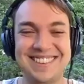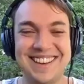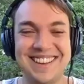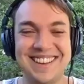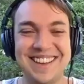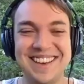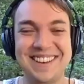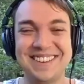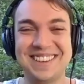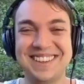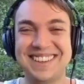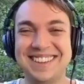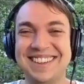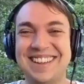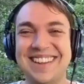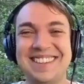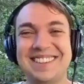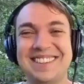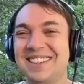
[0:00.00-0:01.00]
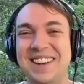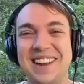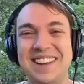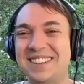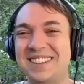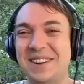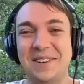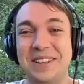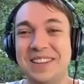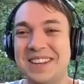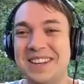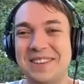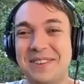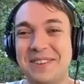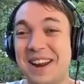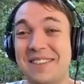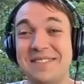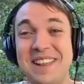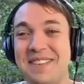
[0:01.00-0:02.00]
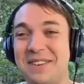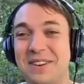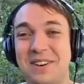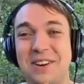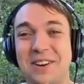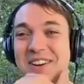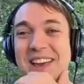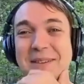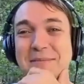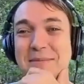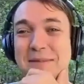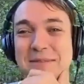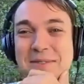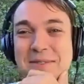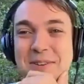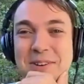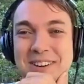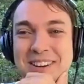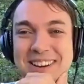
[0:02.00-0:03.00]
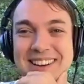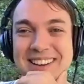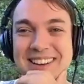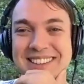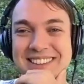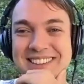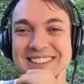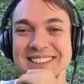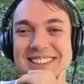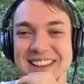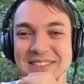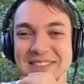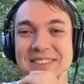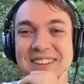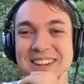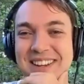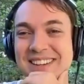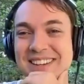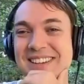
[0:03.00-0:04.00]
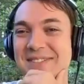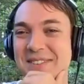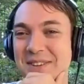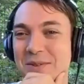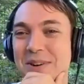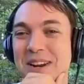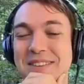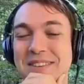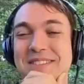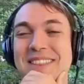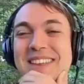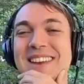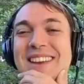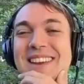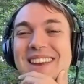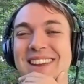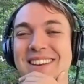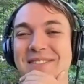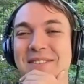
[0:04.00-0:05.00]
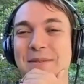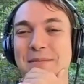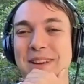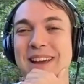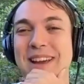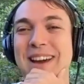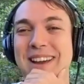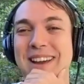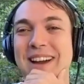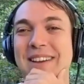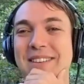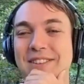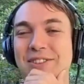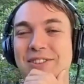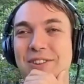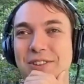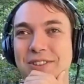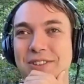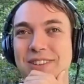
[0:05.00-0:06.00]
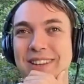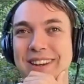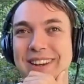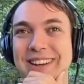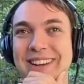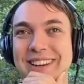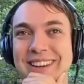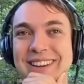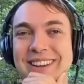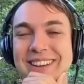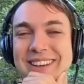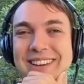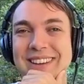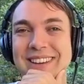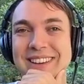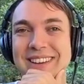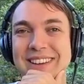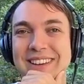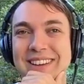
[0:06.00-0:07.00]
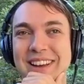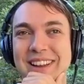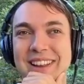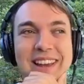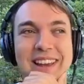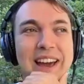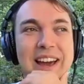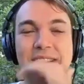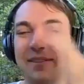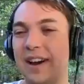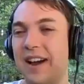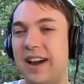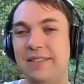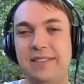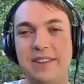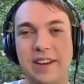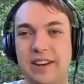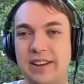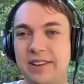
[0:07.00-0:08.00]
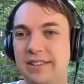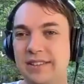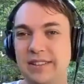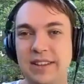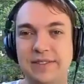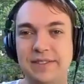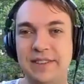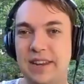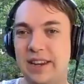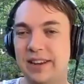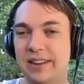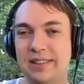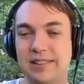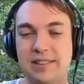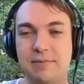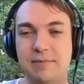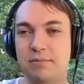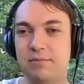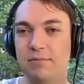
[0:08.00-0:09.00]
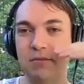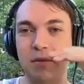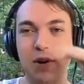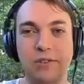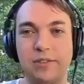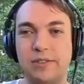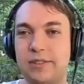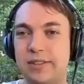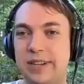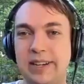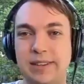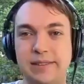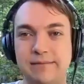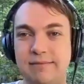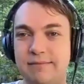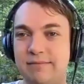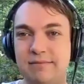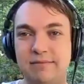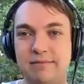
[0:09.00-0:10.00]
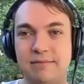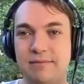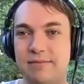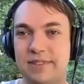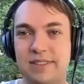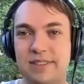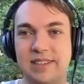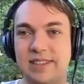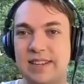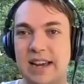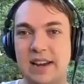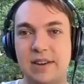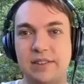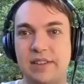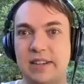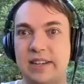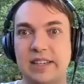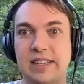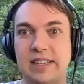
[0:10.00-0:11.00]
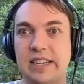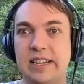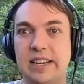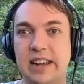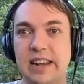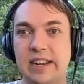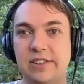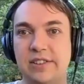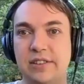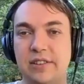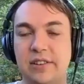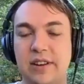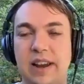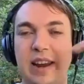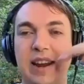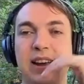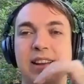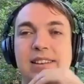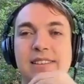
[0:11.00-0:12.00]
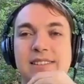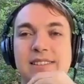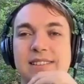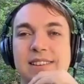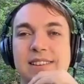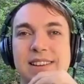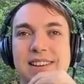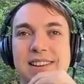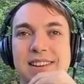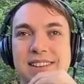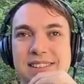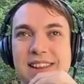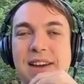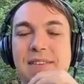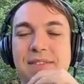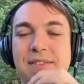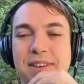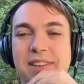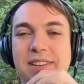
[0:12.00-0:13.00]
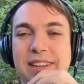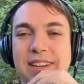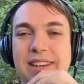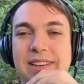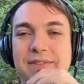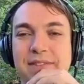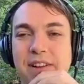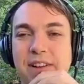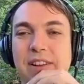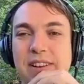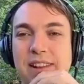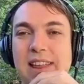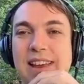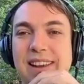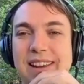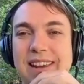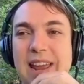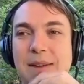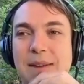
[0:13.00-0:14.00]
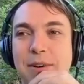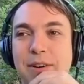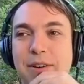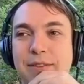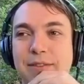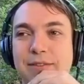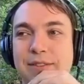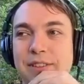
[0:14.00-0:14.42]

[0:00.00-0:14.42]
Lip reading: I love it. That's totally different. I've never heard that before, and this is definitely a different way of thinking for me. I certainly, like, I've done lifting mostly since I was like a teenager, and definitely fell into that camp of